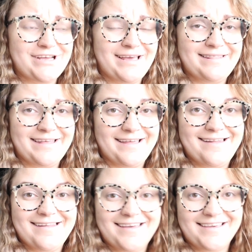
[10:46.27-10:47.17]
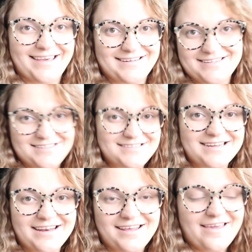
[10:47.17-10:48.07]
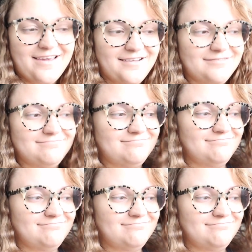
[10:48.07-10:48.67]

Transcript: and then get to studying.